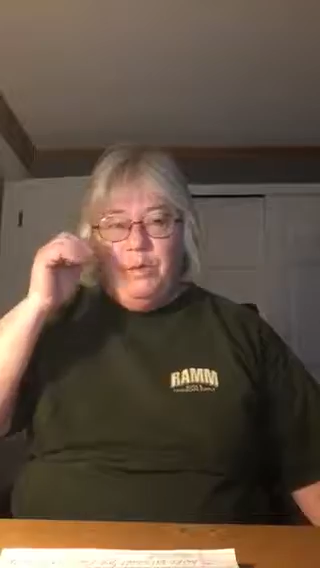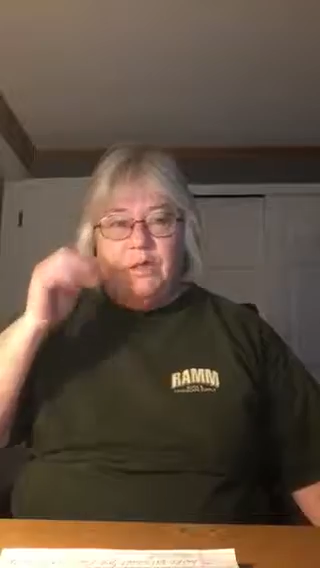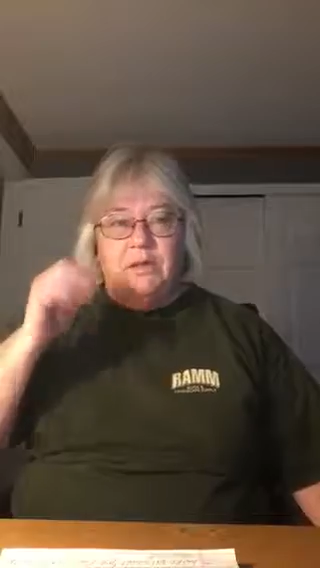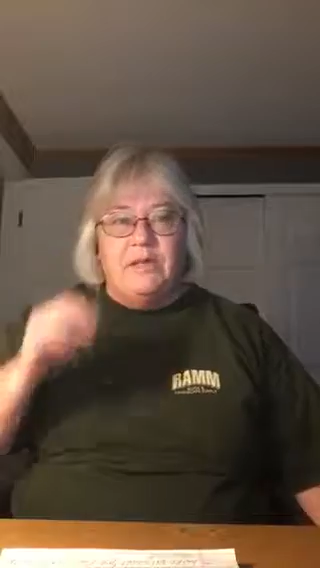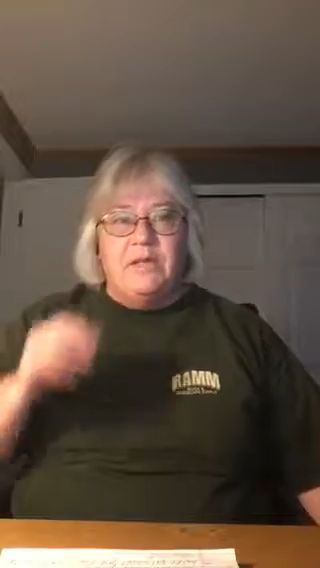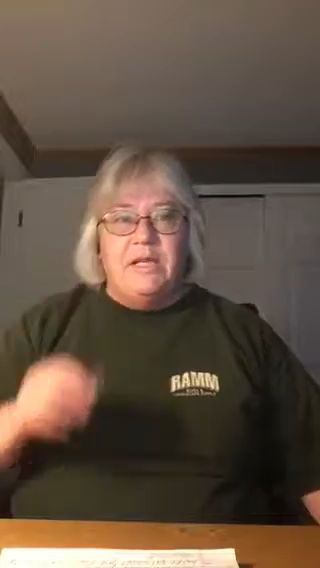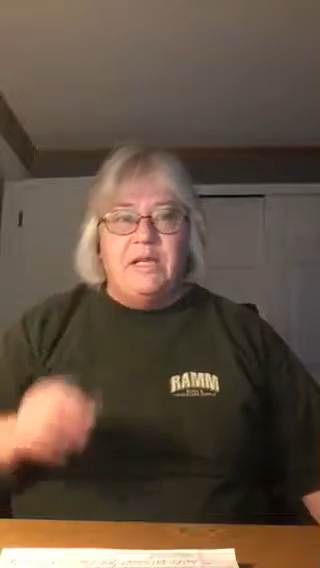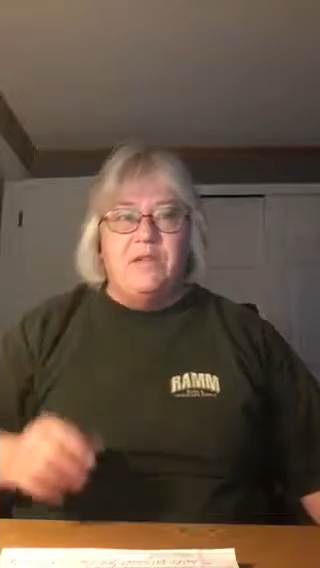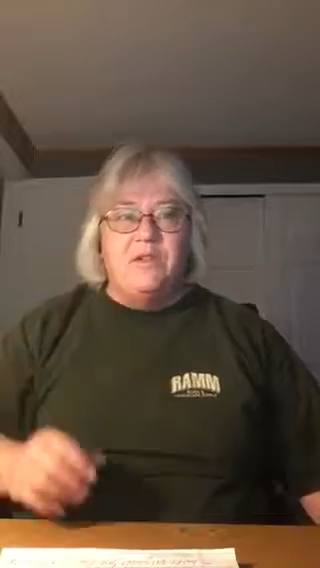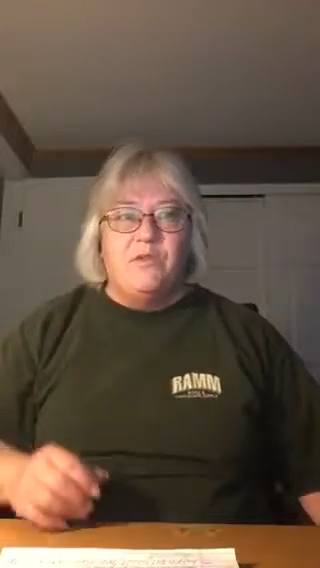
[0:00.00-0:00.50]

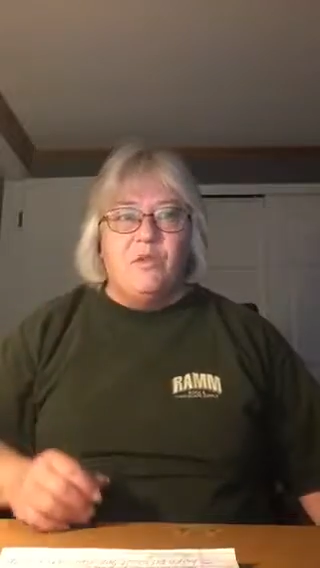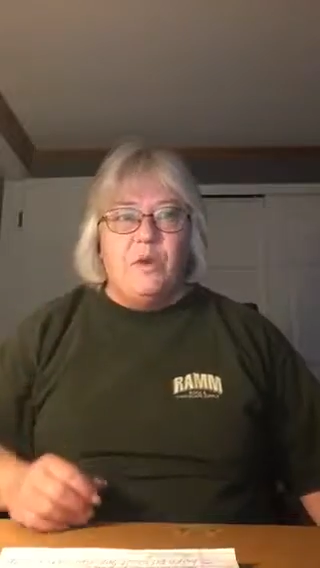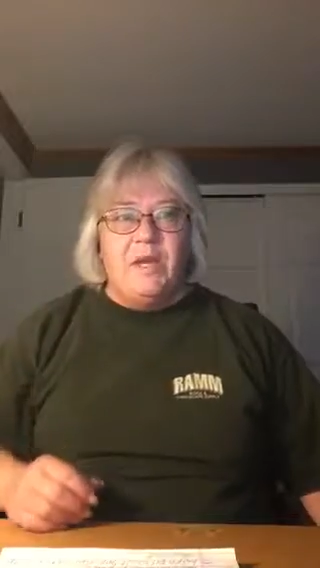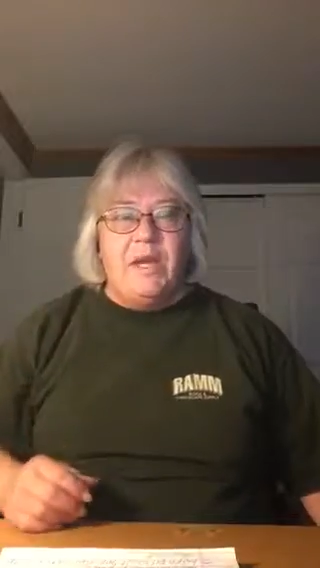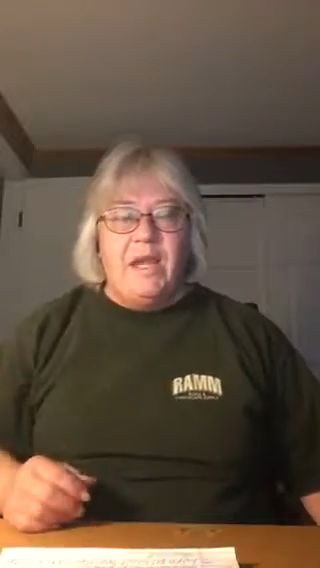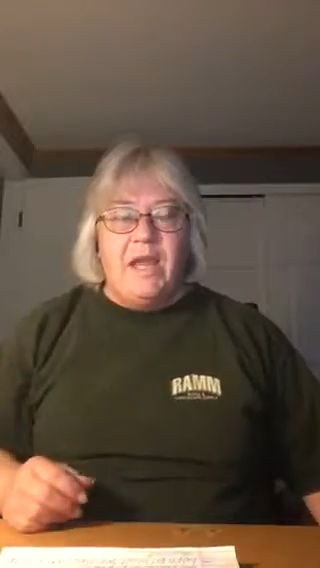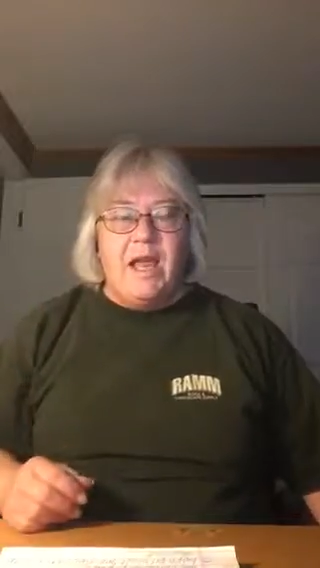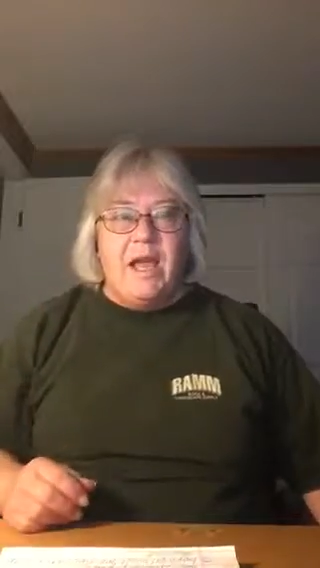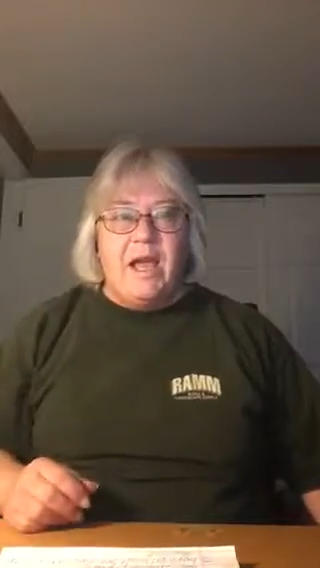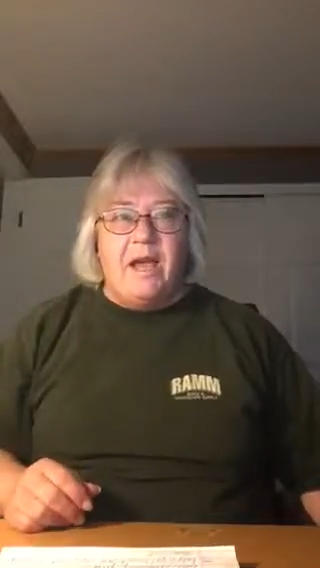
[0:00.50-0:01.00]
buildings
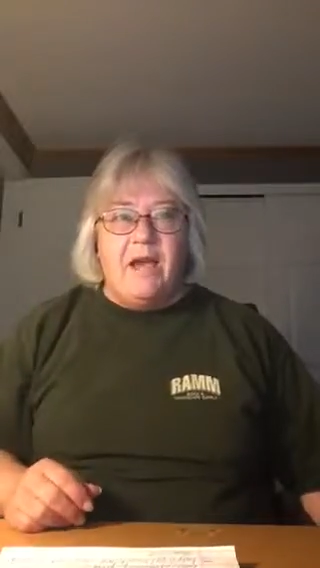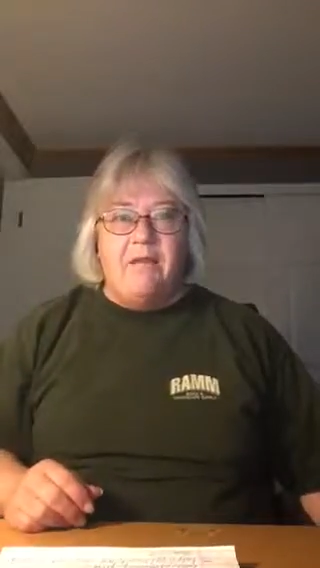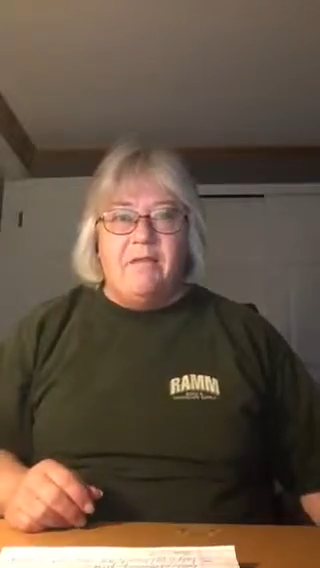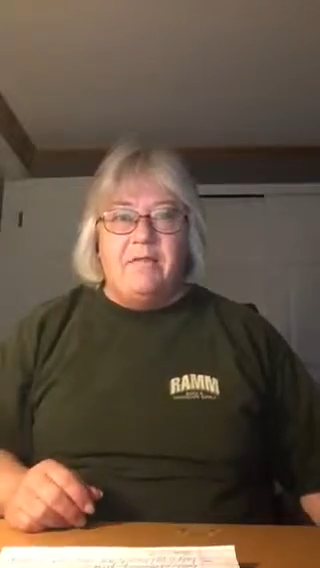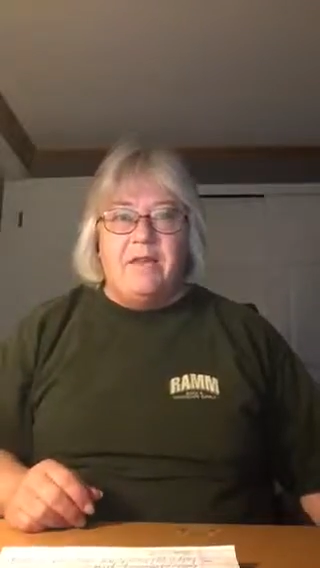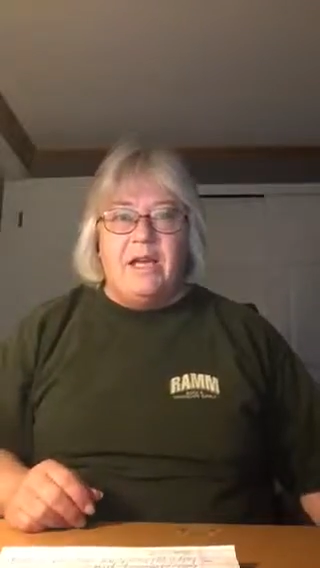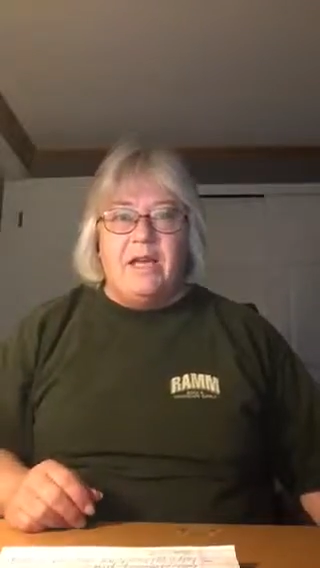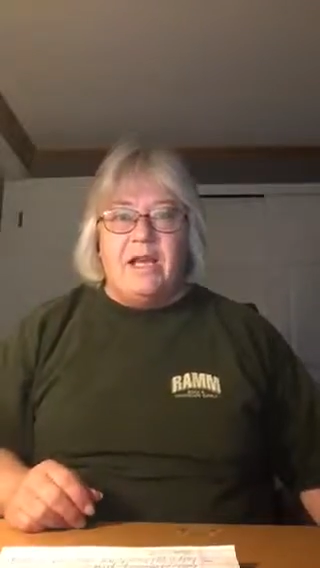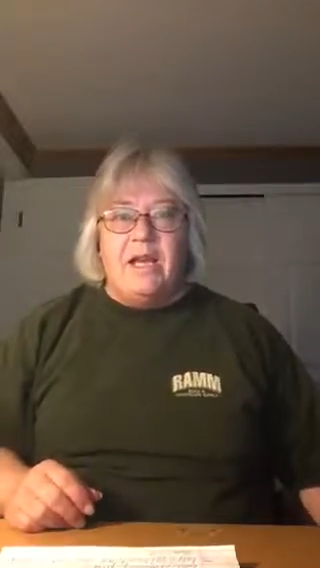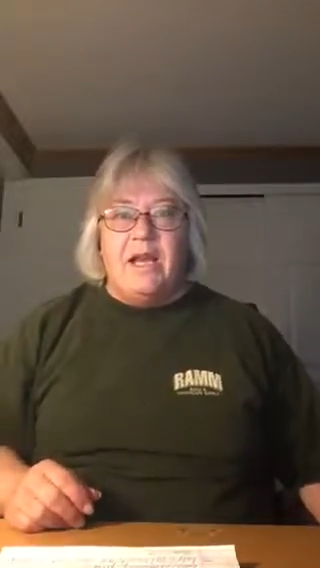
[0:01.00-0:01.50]
we
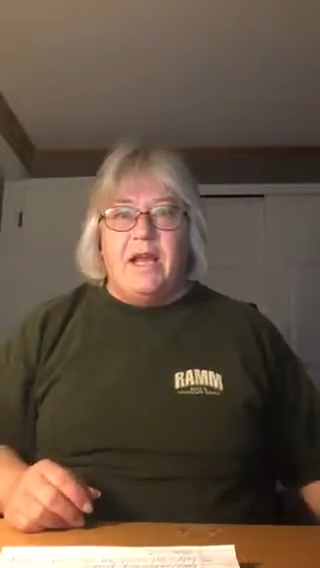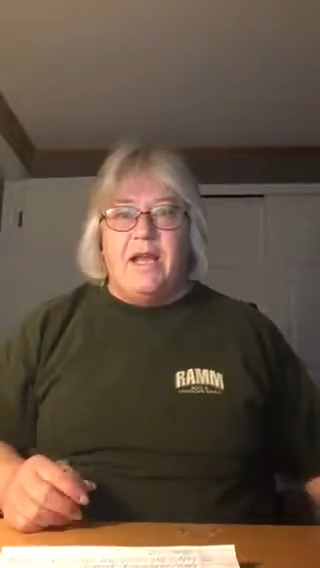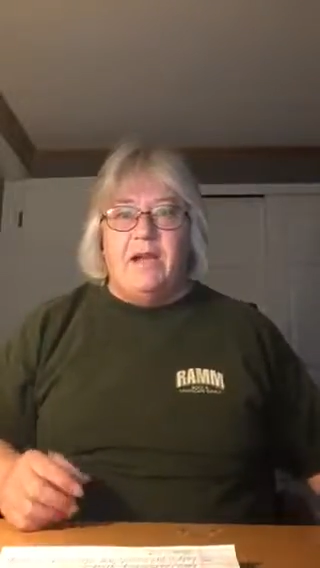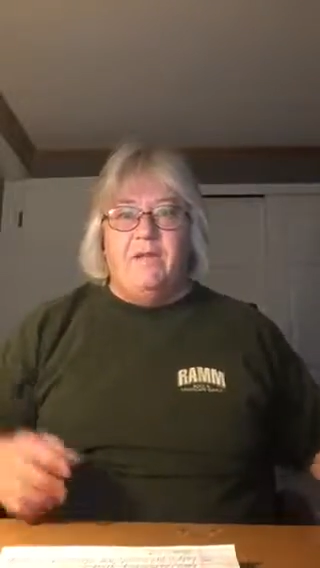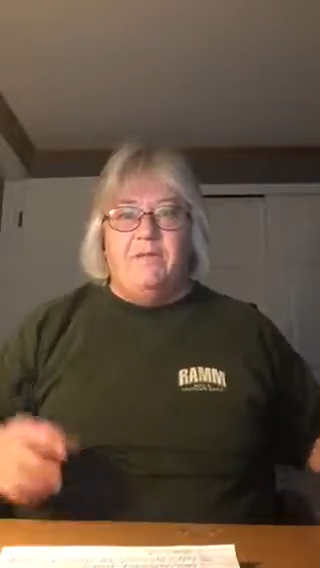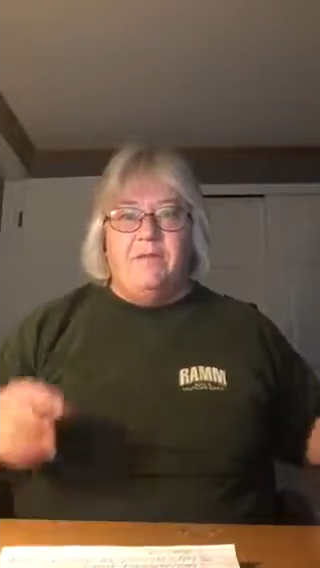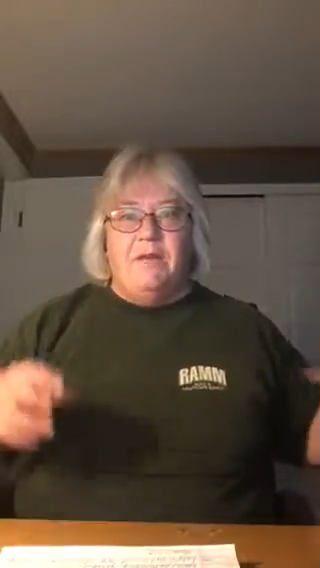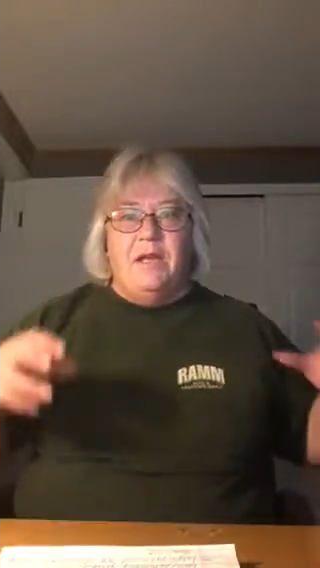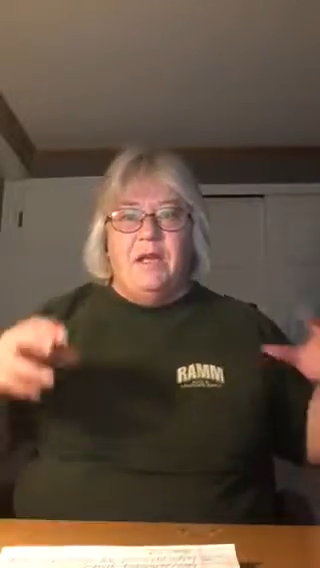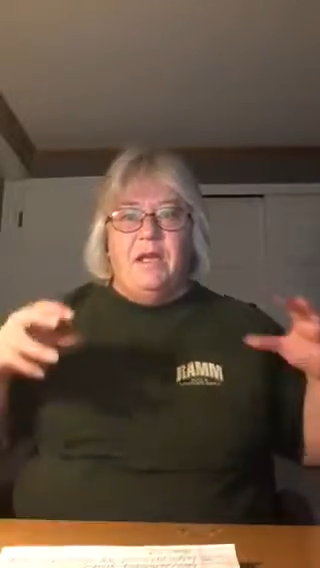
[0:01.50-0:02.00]
have that
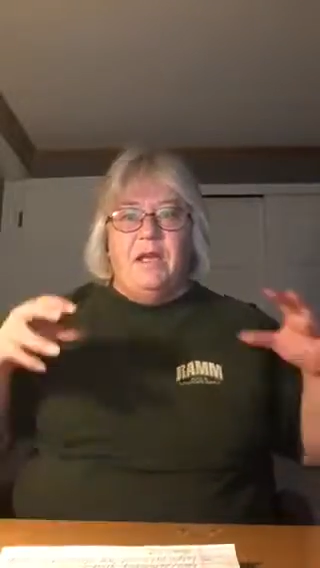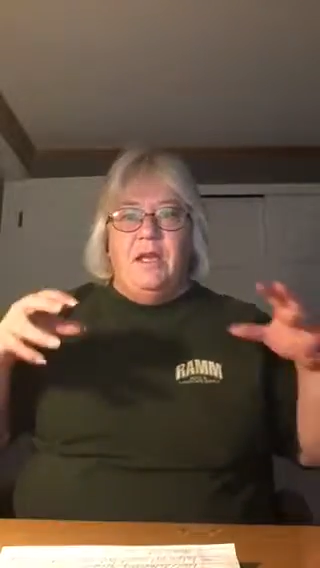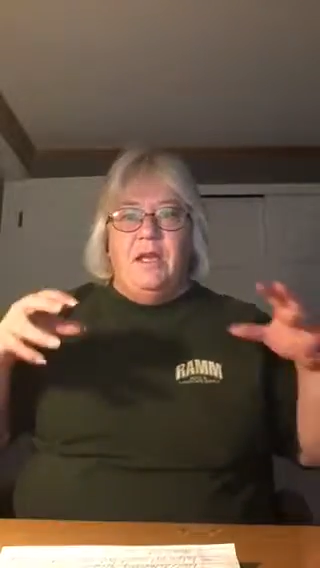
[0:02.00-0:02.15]
have